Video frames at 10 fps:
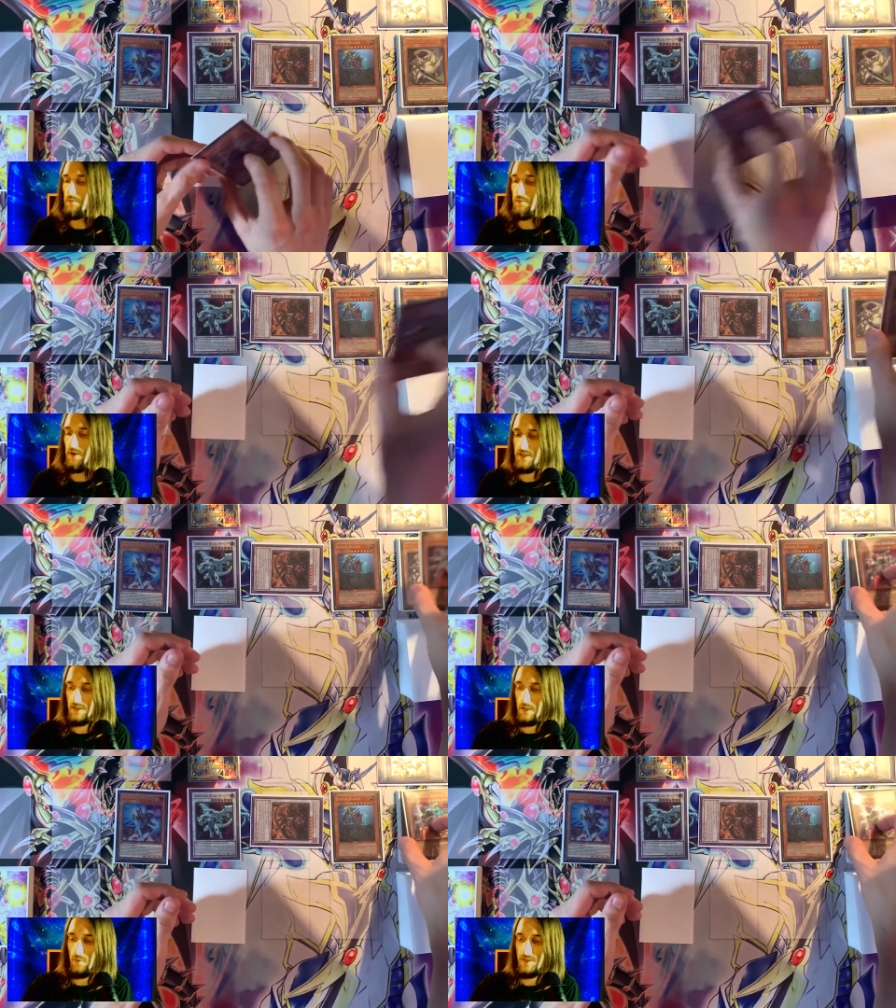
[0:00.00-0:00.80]
But
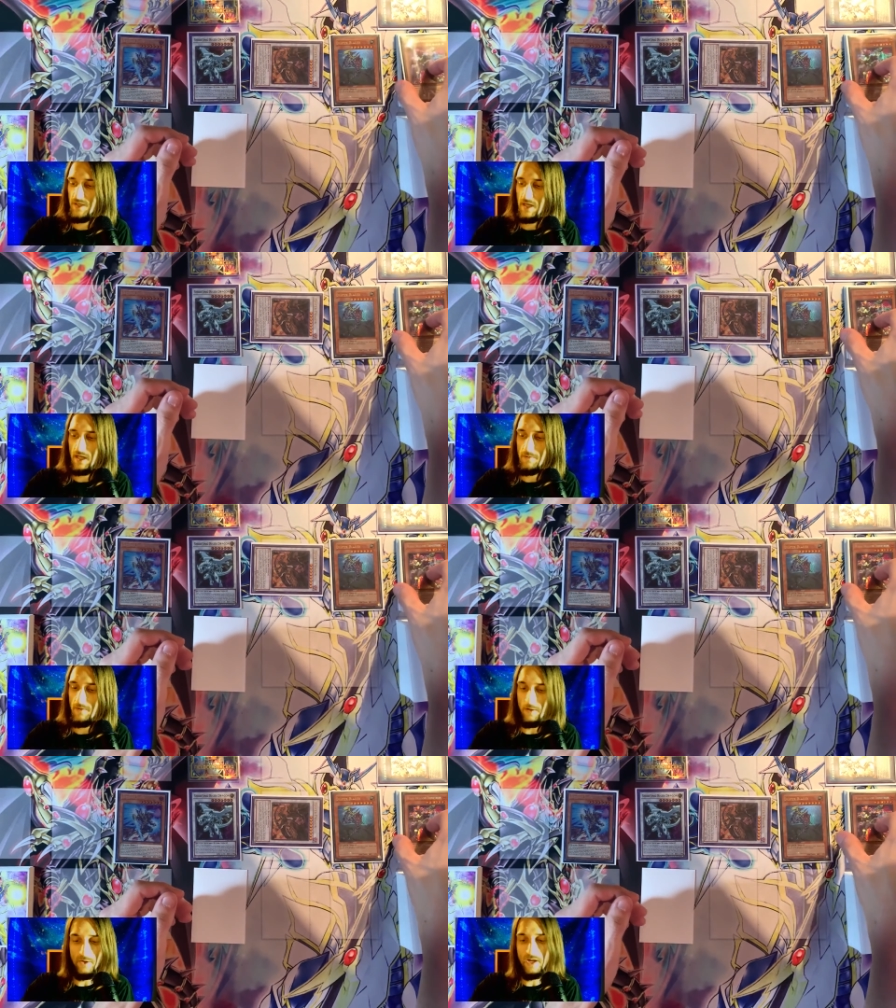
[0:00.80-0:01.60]
we're sending him to
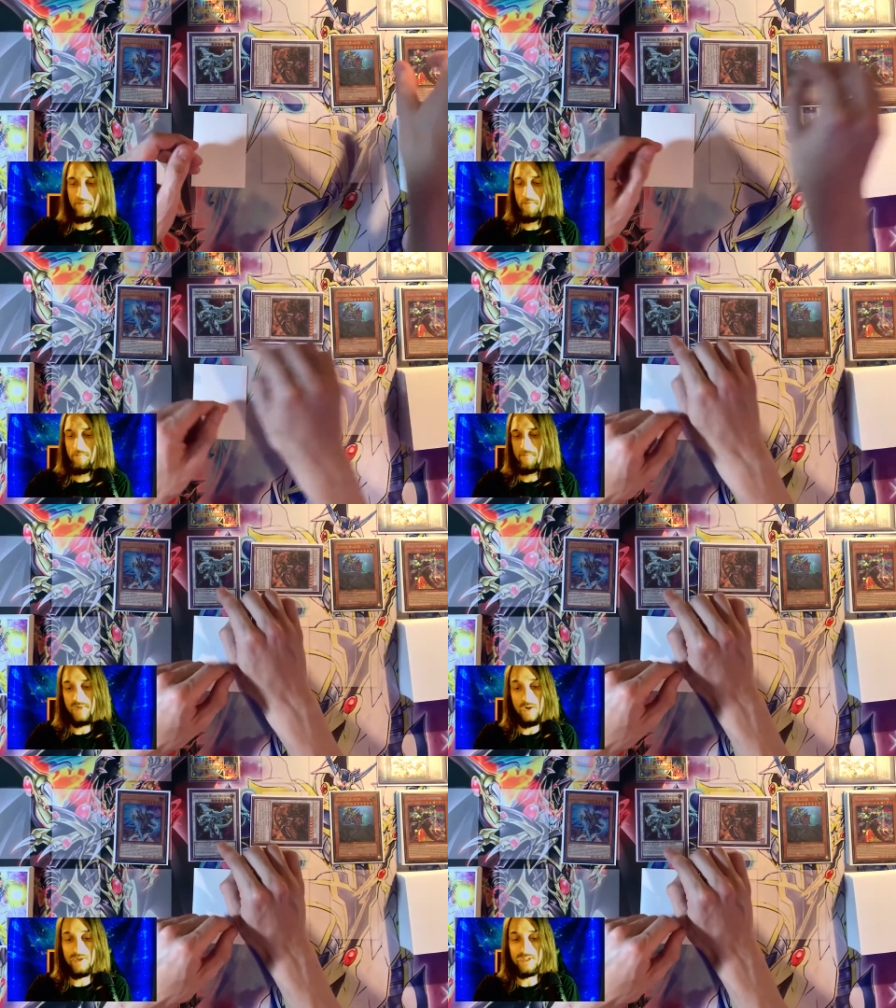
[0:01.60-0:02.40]
the grave.
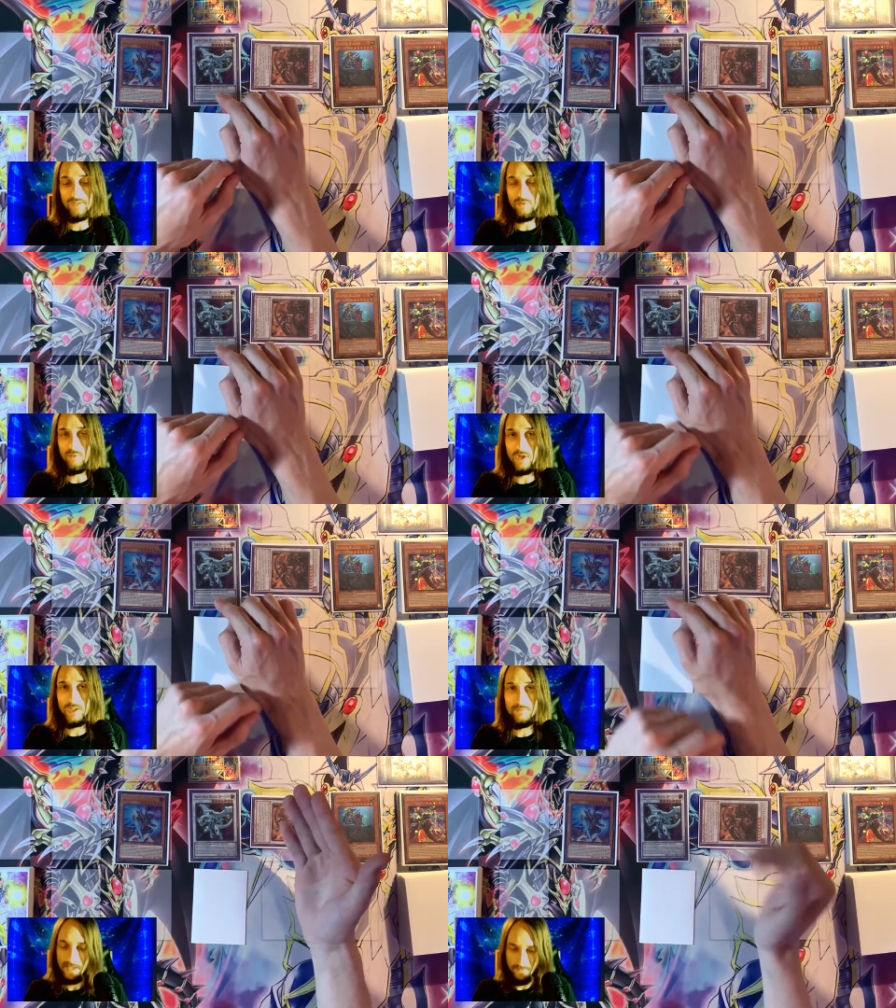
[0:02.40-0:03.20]
Now he's level
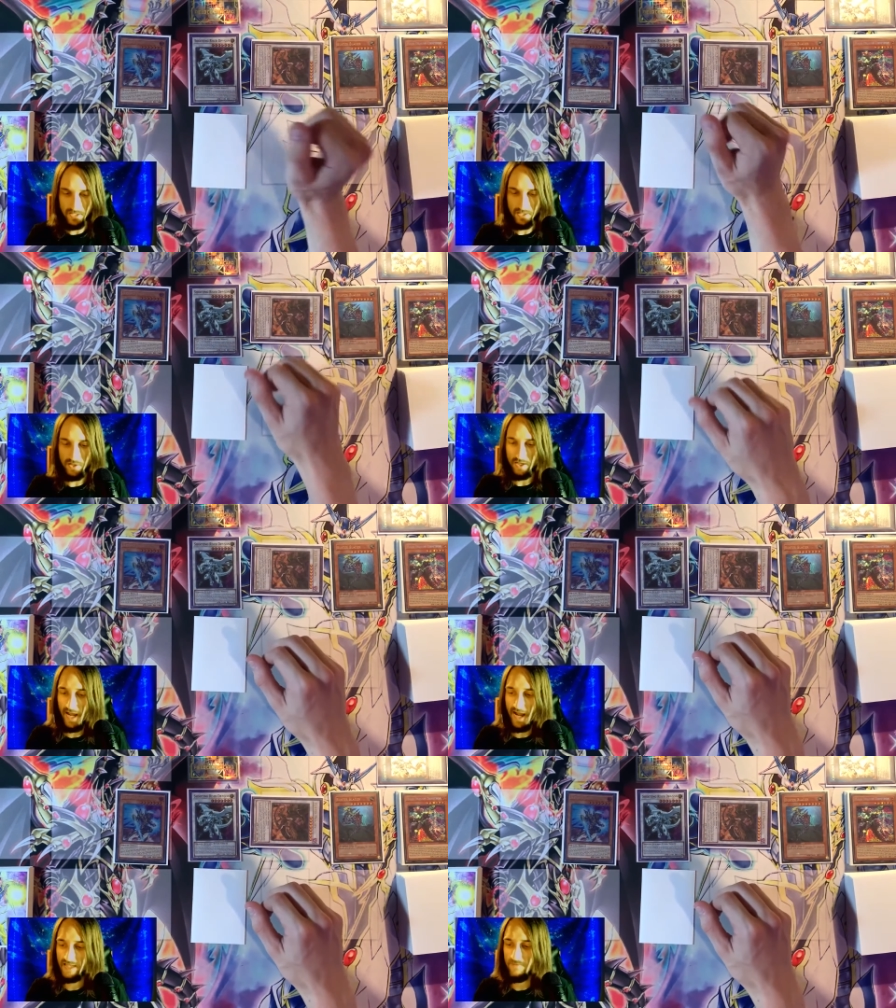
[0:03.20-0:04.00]
1. Then you can
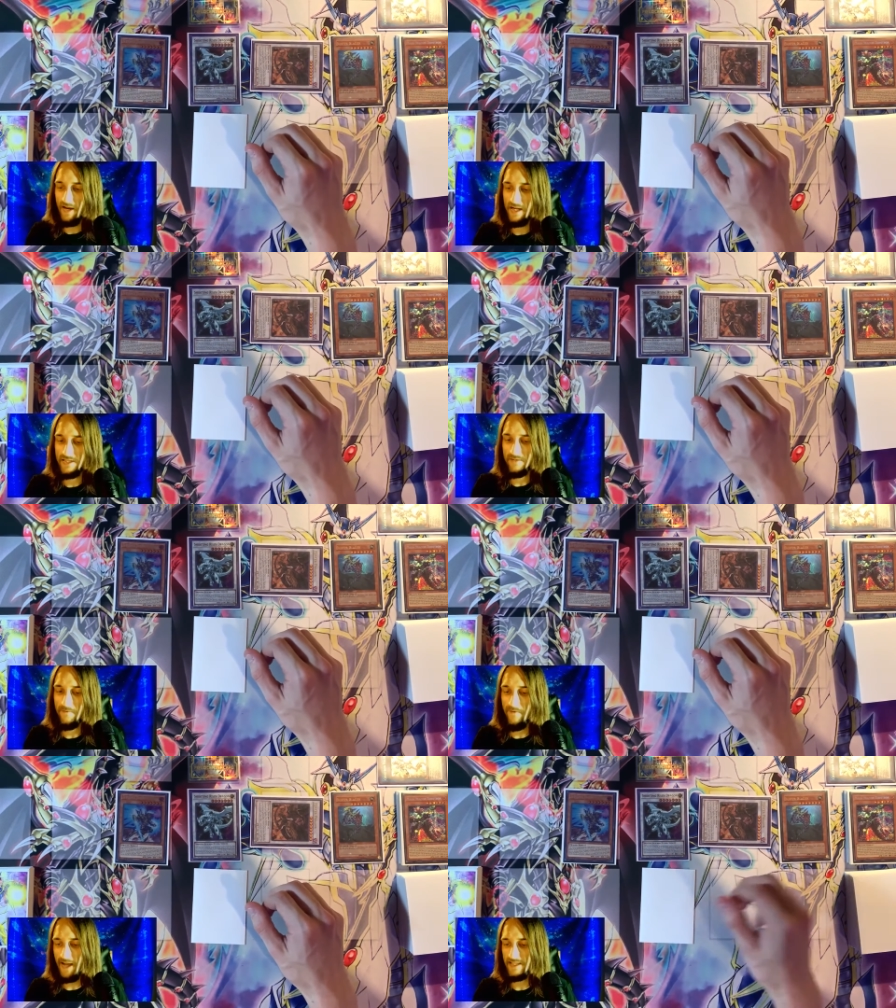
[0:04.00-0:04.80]
activate his
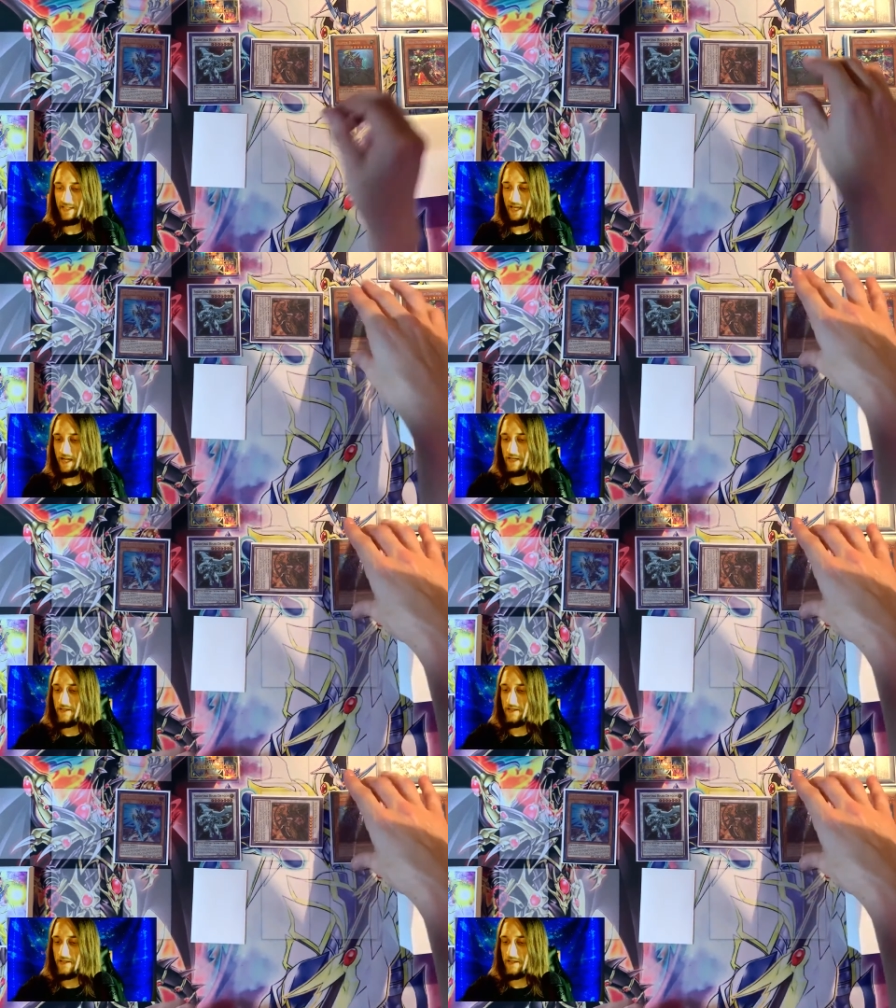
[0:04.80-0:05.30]
effect again.